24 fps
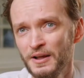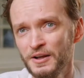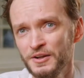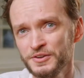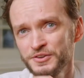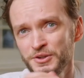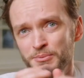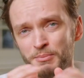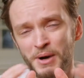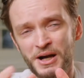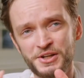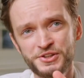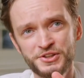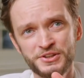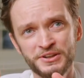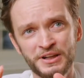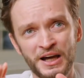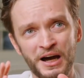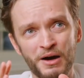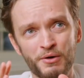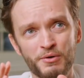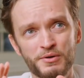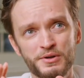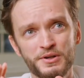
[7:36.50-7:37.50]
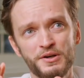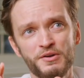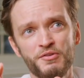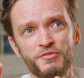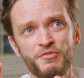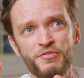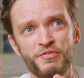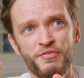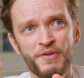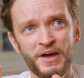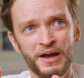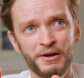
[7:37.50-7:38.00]
So imagine now
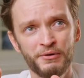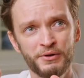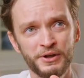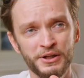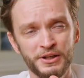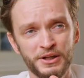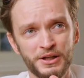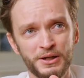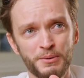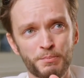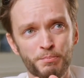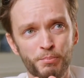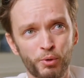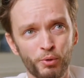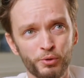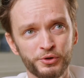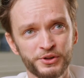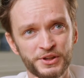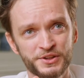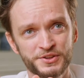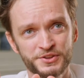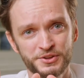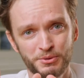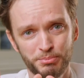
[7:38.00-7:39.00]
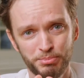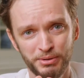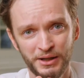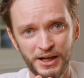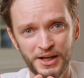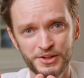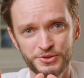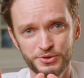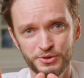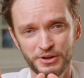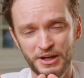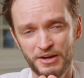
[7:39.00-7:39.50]
very important
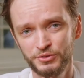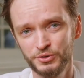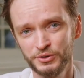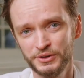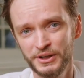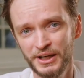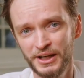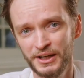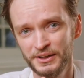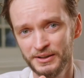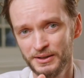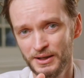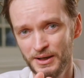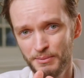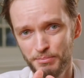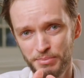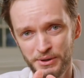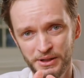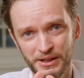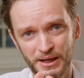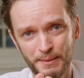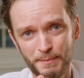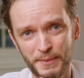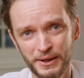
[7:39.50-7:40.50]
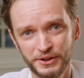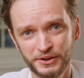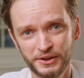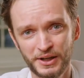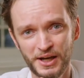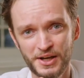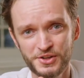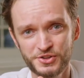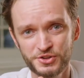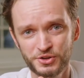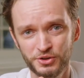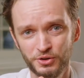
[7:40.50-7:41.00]
supplies you have to get, be it a
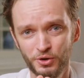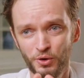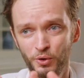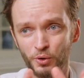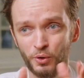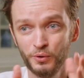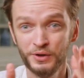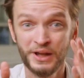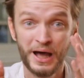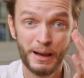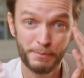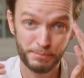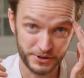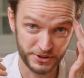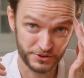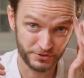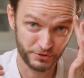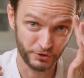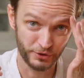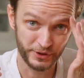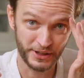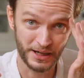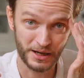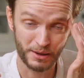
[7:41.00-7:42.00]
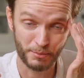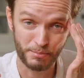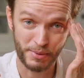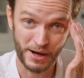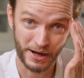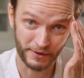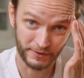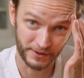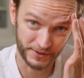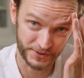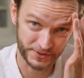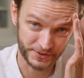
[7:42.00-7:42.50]
medication or nappies for young
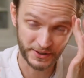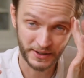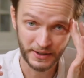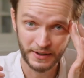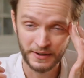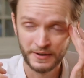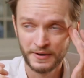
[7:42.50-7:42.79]
parents.